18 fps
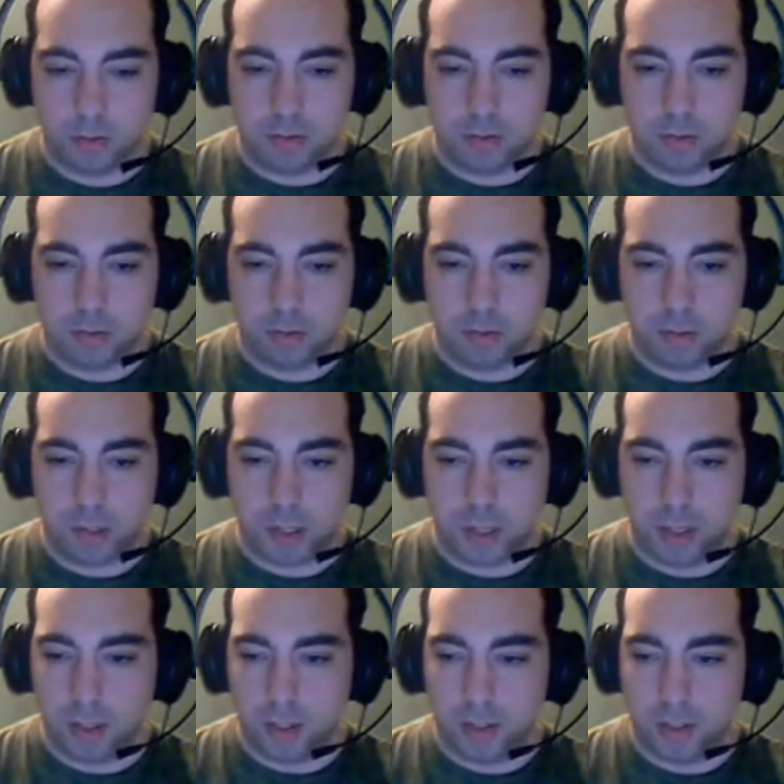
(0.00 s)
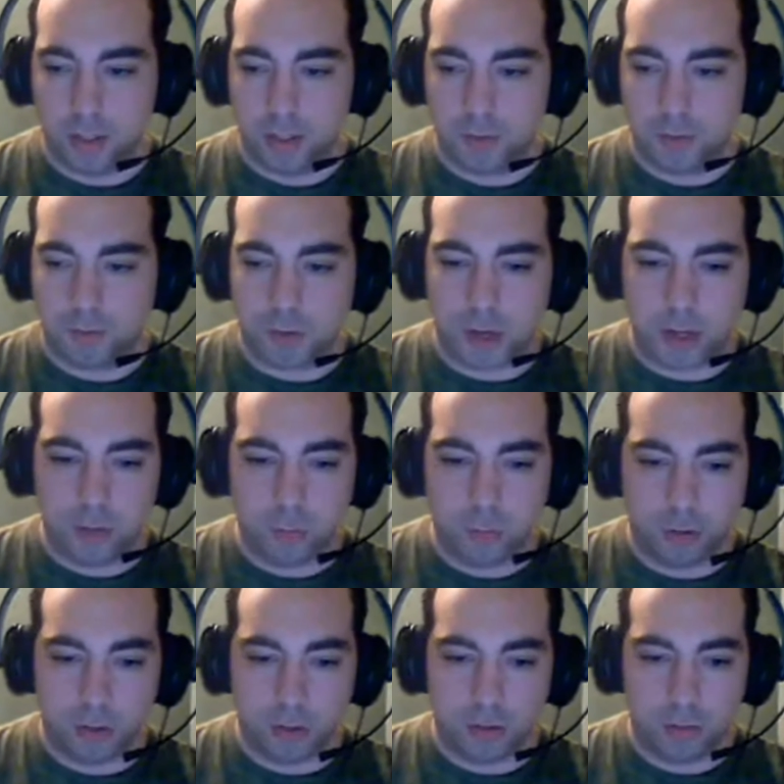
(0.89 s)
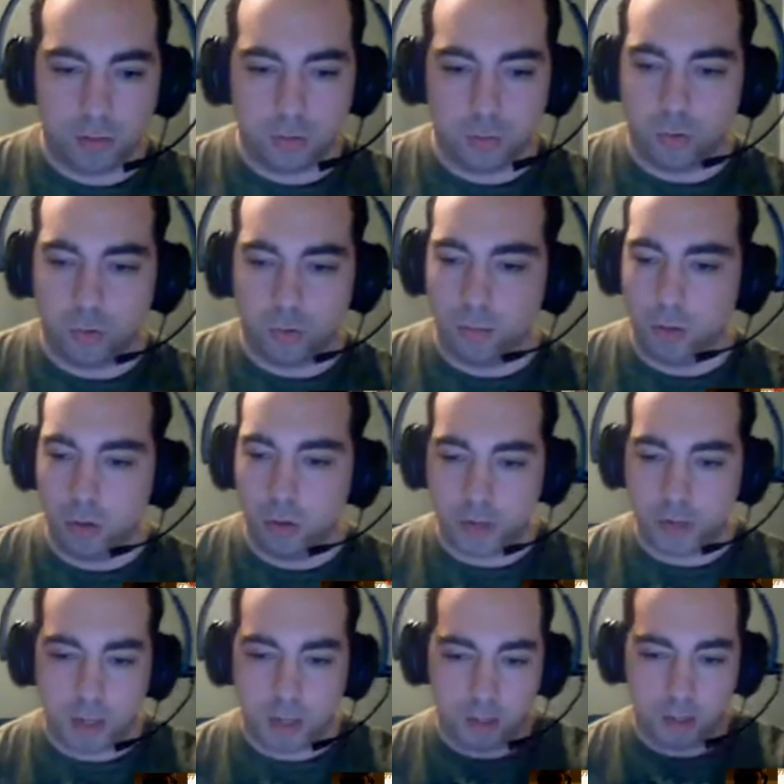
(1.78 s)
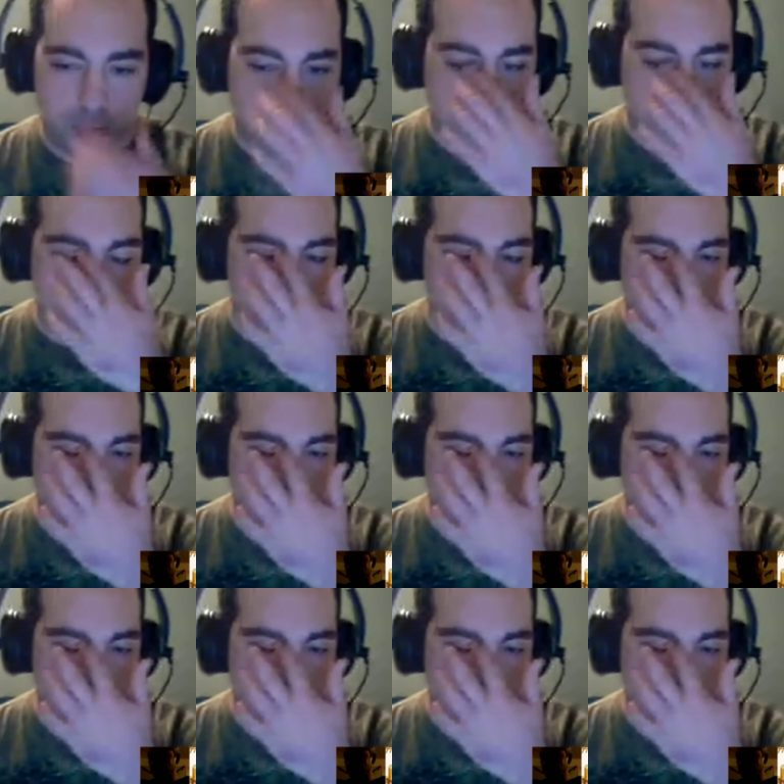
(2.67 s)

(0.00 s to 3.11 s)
His friend will move in to try to.